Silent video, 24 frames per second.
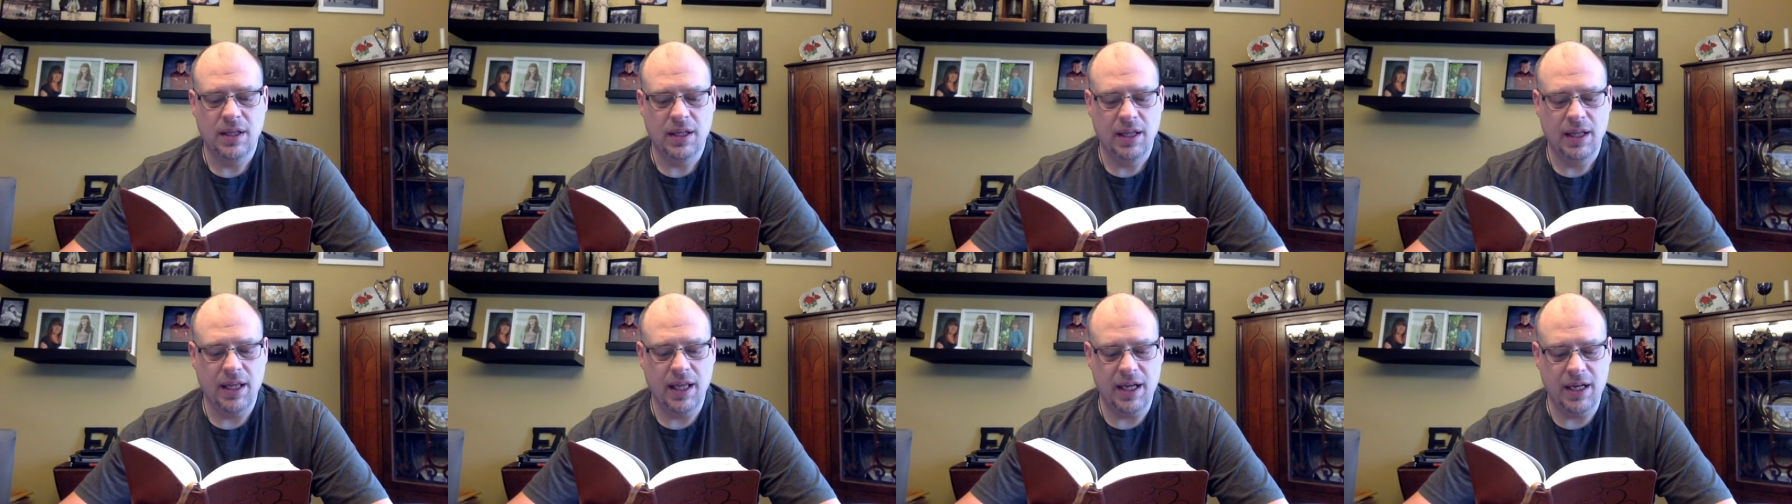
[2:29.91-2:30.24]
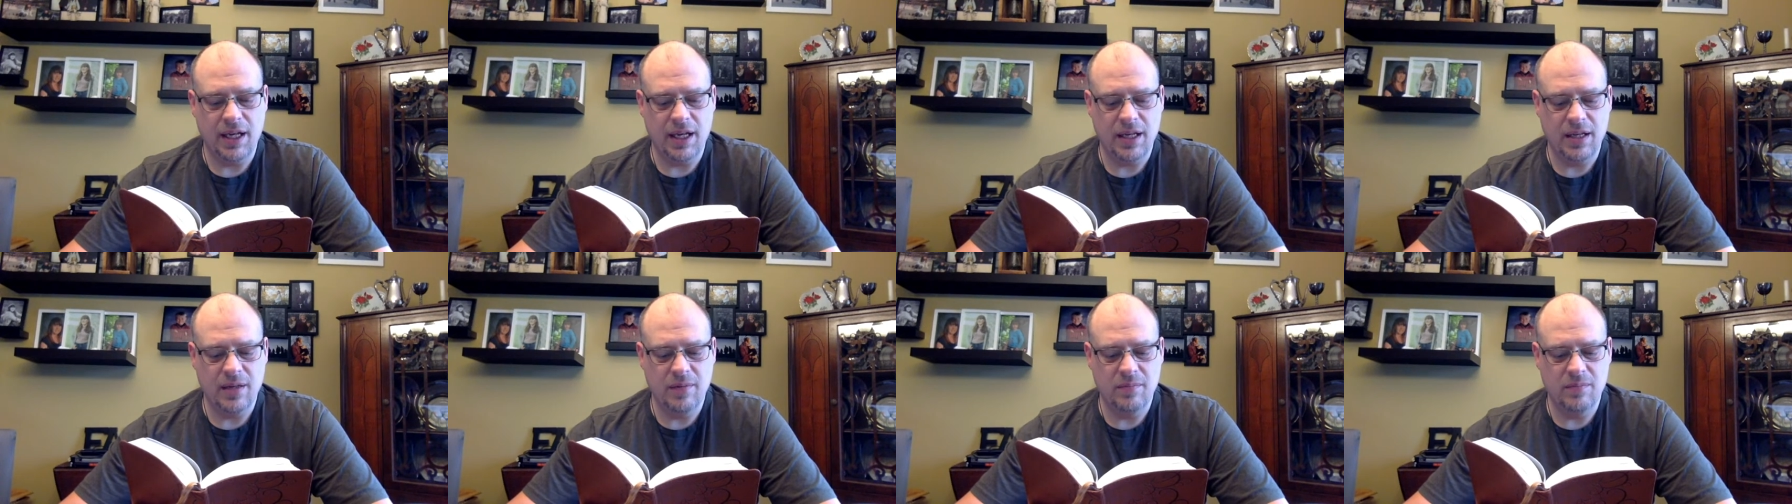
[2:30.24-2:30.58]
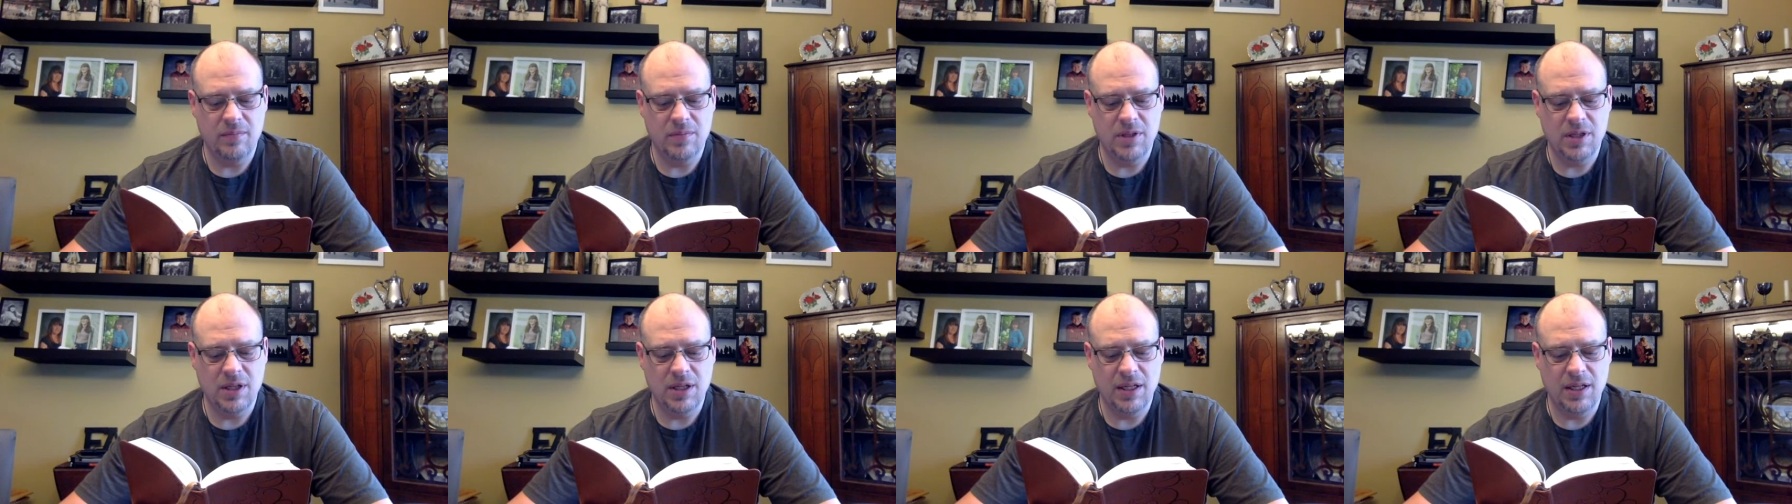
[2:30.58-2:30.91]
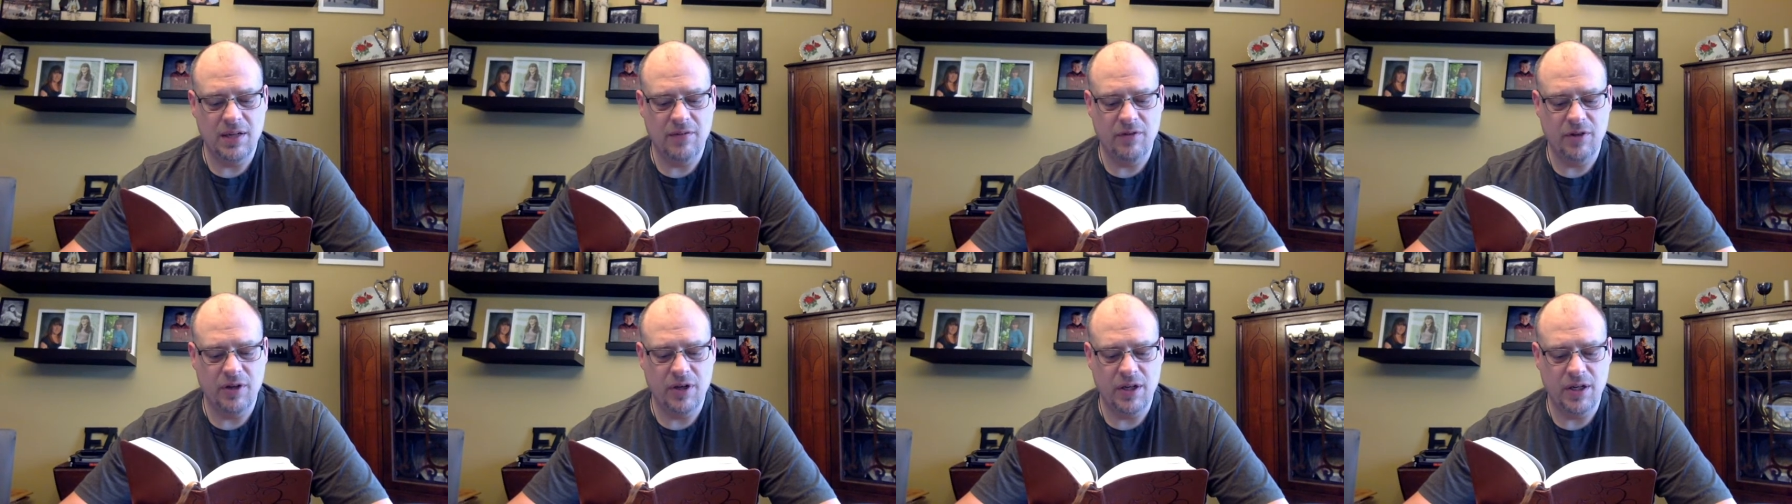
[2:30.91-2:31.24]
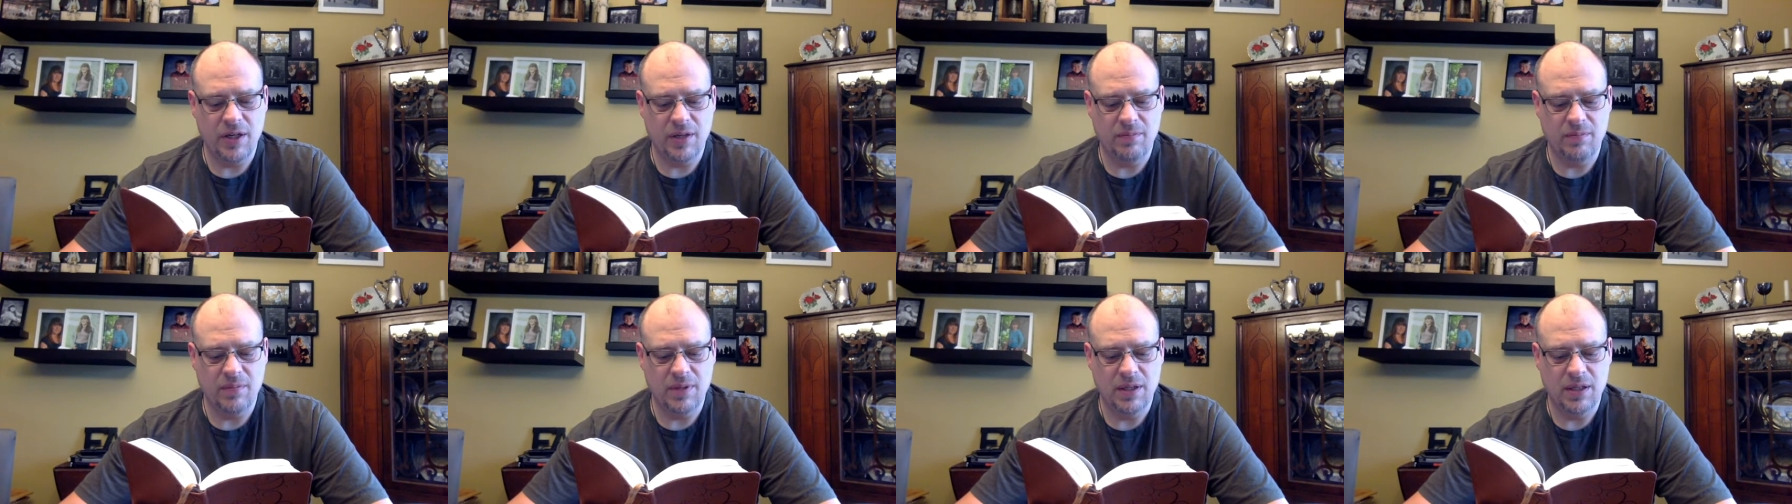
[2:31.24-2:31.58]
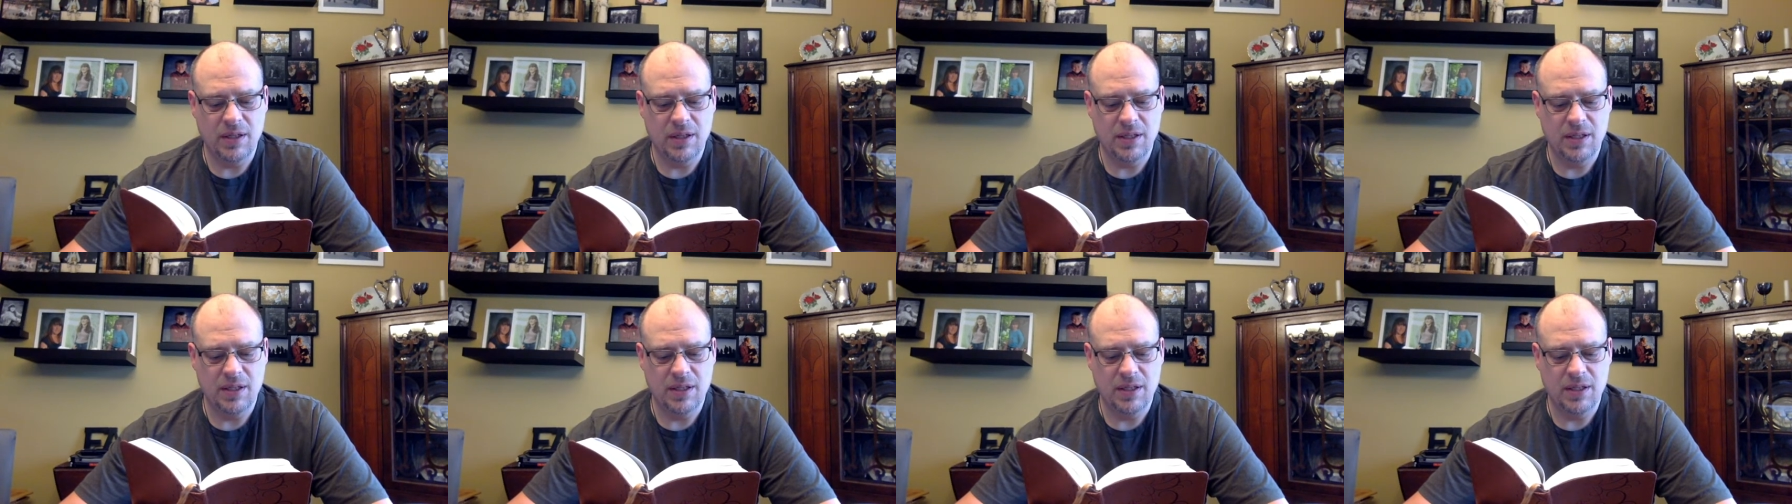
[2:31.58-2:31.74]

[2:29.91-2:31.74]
Let him deliver him,